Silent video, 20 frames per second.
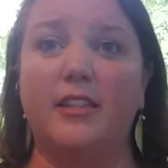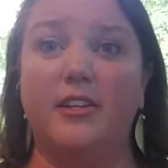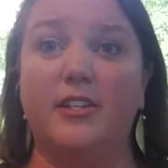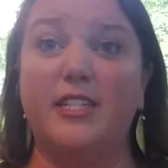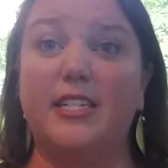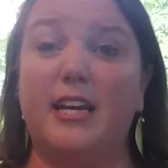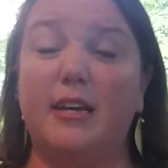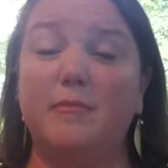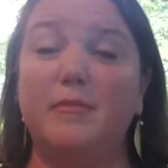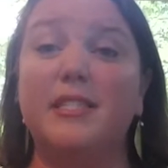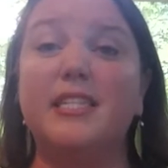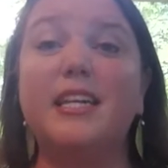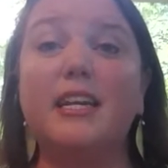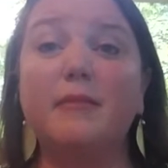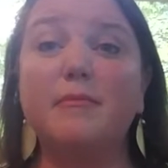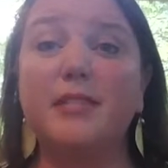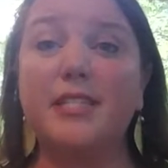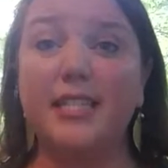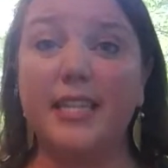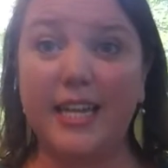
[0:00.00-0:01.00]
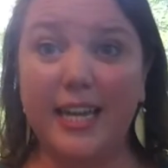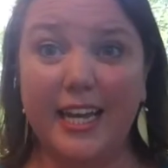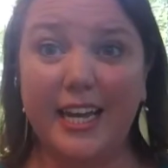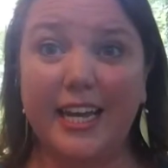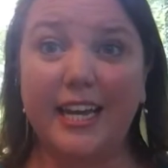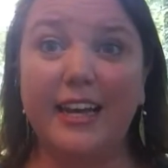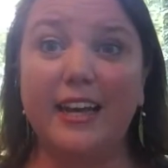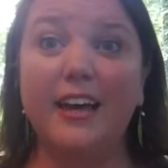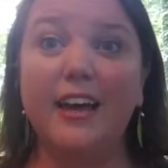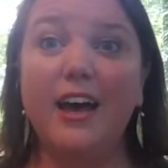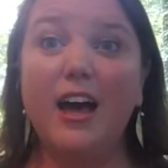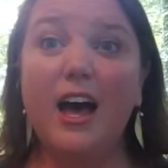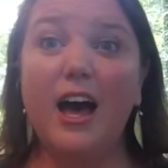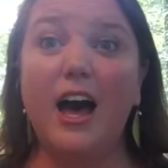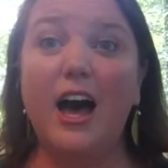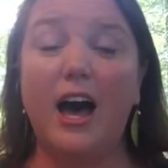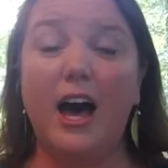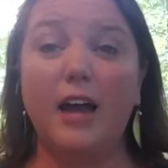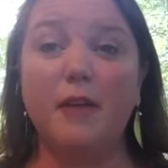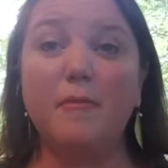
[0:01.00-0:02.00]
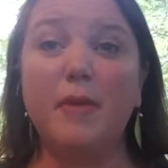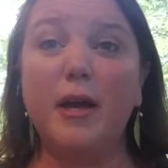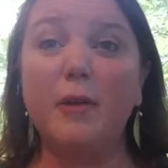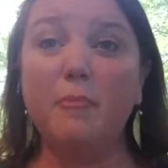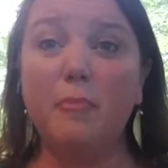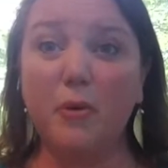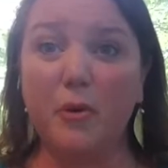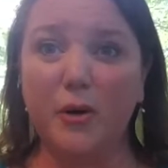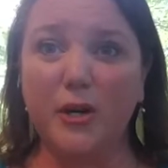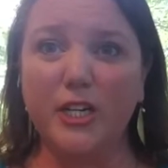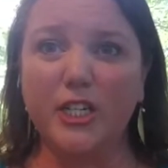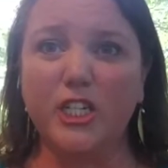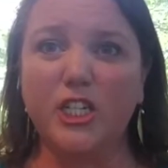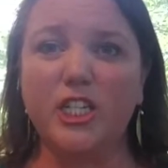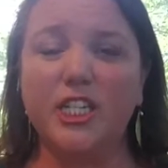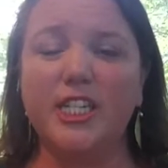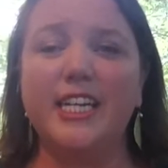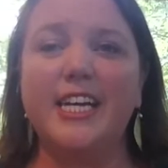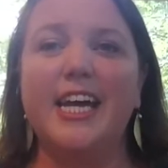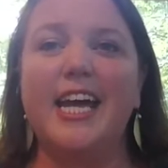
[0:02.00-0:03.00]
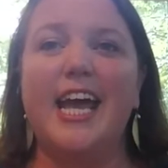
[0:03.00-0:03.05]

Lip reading: There's times that I'm sitting on my porch